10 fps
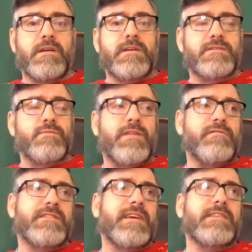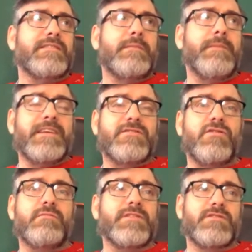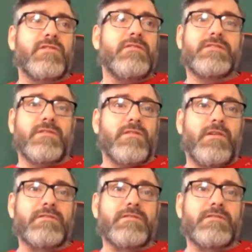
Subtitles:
So whether it's against eBay's terms of service or not,